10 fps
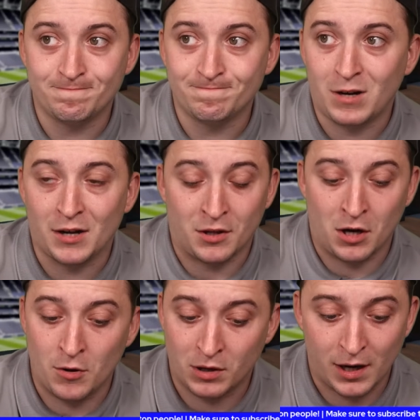don't
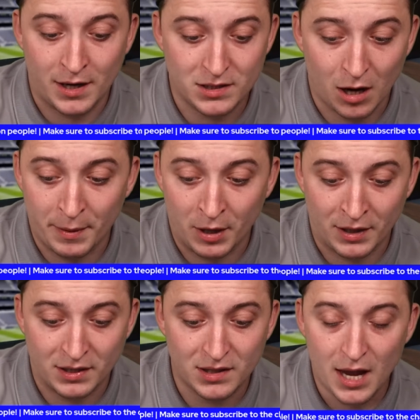know, guys. I'll be
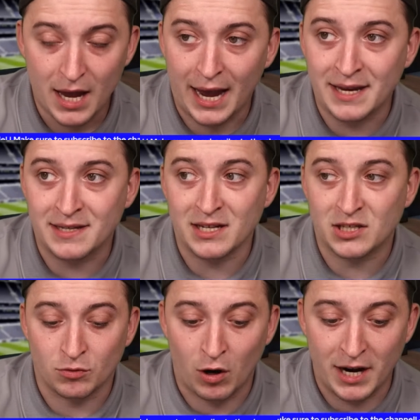honest. Is this
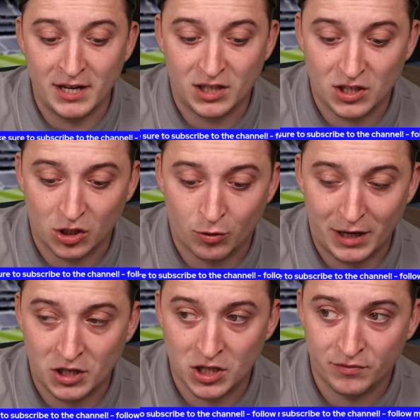the correct
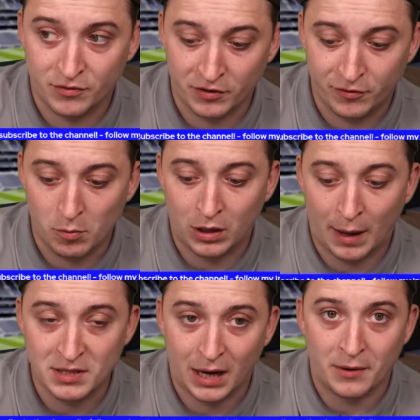decision from the football club
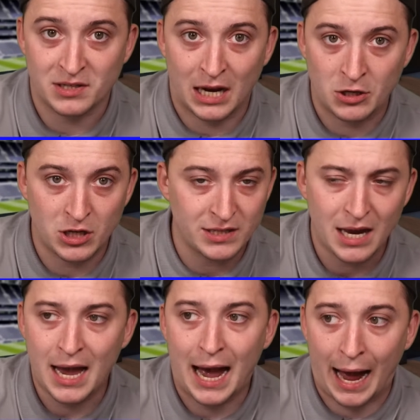to get rid of Sanchez?
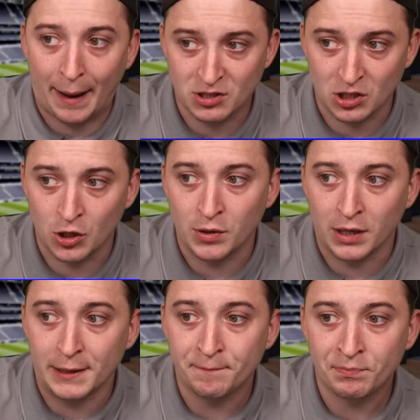
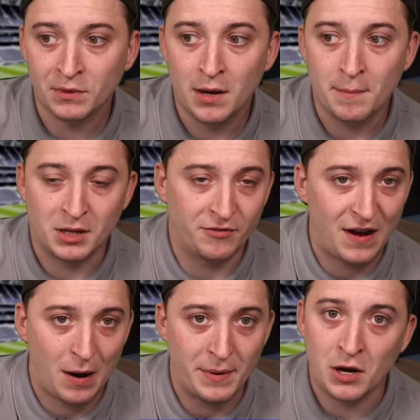Absolutely. But the
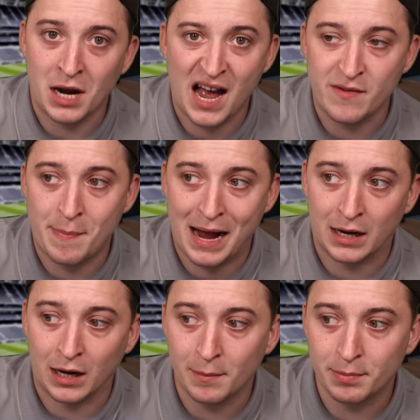fact we don't have a
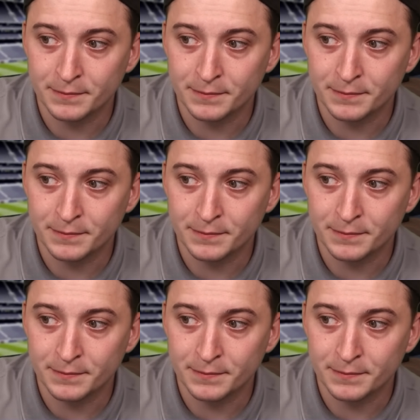backup,